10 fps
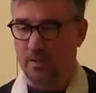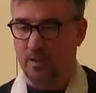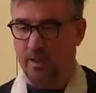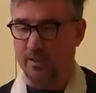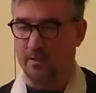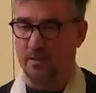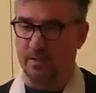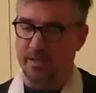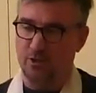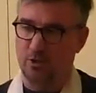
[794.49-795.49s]
And
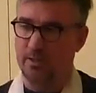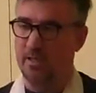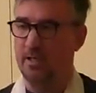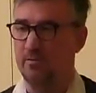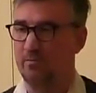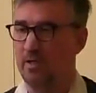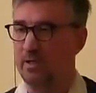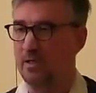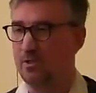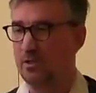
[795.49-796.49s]
initially he
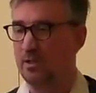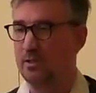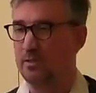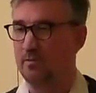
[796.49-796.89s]
invites a